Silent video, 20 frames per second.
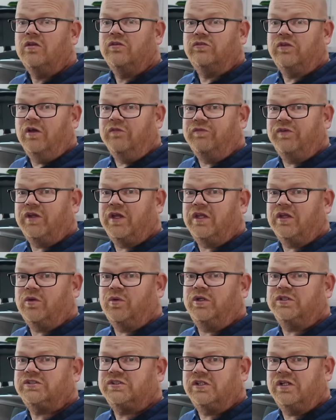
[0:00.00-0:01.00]
Don't forget the
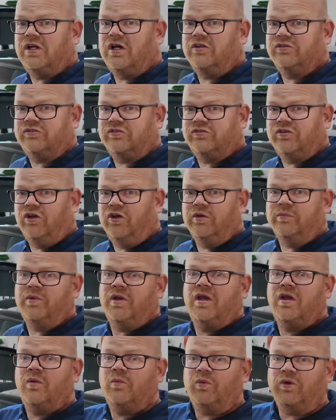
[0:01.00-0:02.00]
question and answer time.
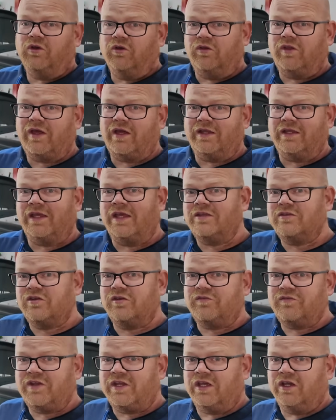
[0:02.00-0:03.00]
We've got that at the end of
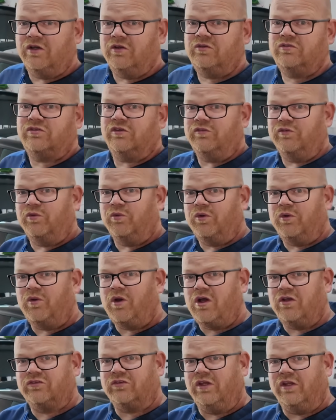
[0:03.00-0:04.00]
the video, so if you want to
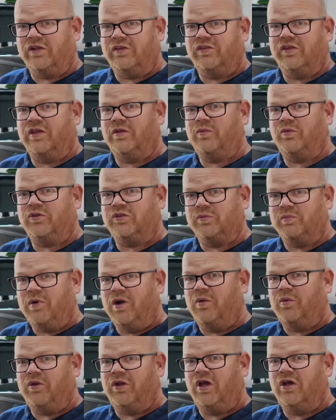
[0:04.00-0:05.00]
ask anything, which you
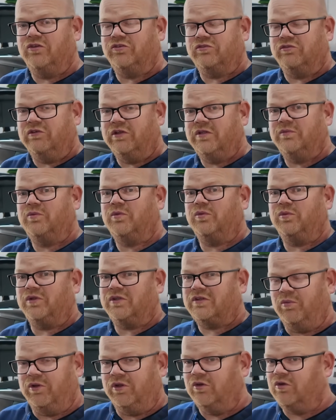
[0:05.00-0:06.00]
might want answering, because
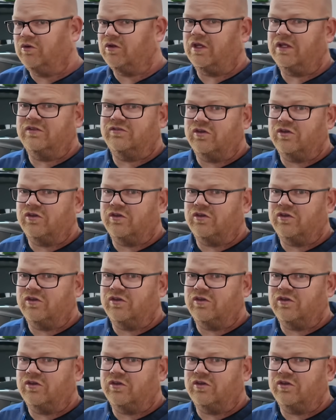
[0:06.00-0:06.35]
we're not getting